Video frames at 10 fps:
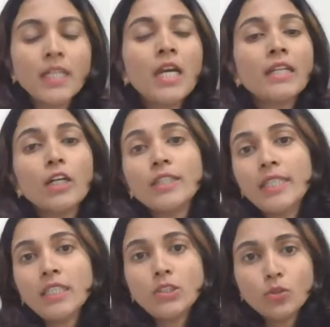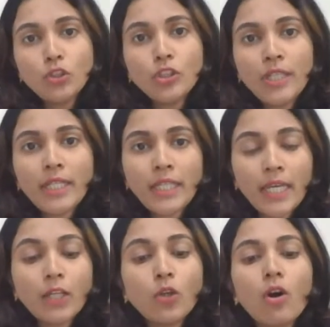Now, these usually
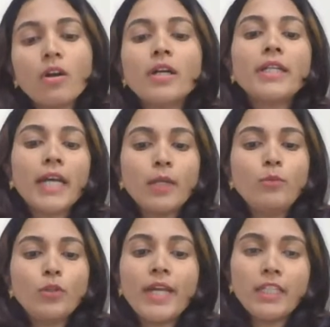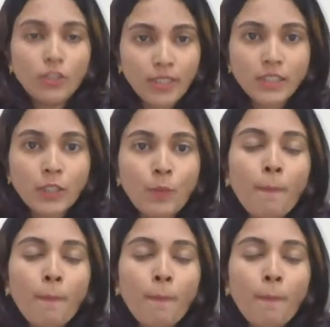take longer time to digest.